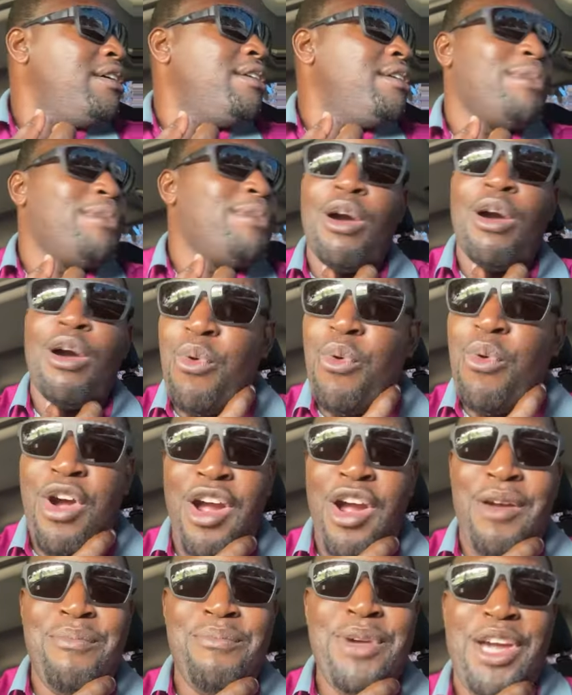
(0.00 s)
Big up
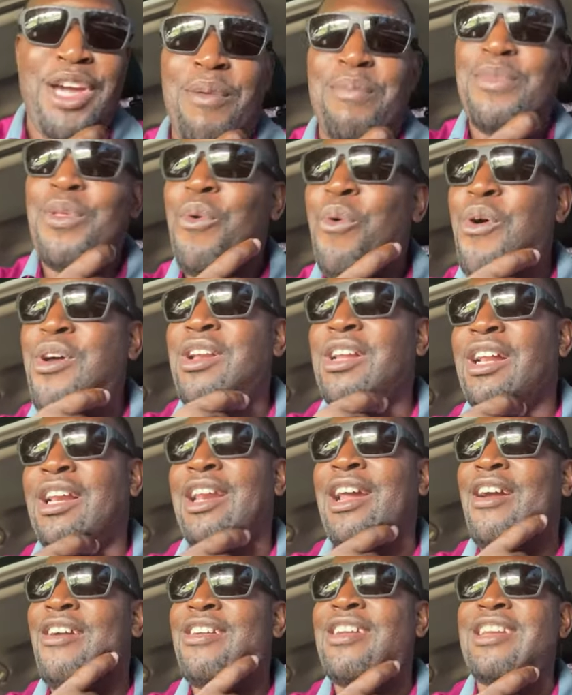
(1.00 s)
Worm, big up the whole
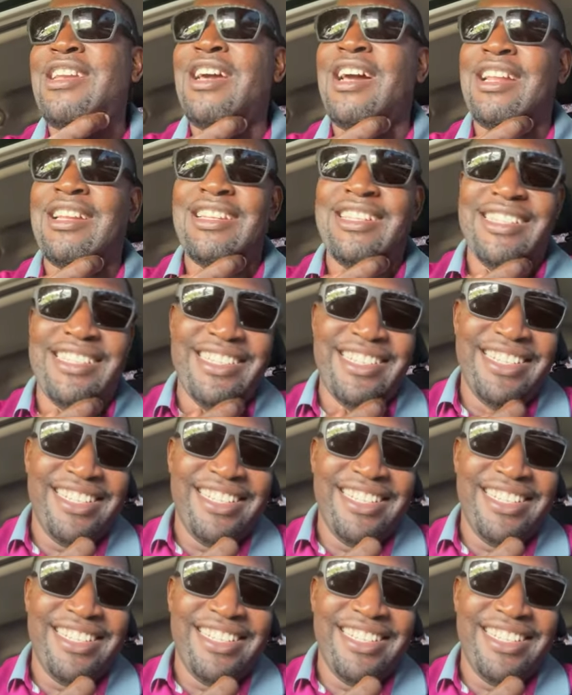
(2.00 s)
Clarendon.